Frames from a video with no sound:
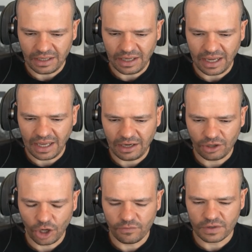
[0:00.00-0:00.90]

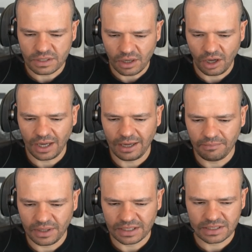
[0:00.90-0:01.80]
And over
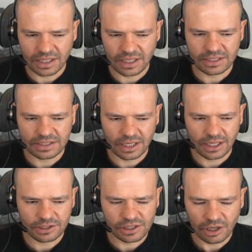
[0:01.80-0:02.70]
time, it's
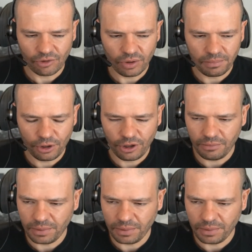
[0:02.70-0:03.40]
a slower burn.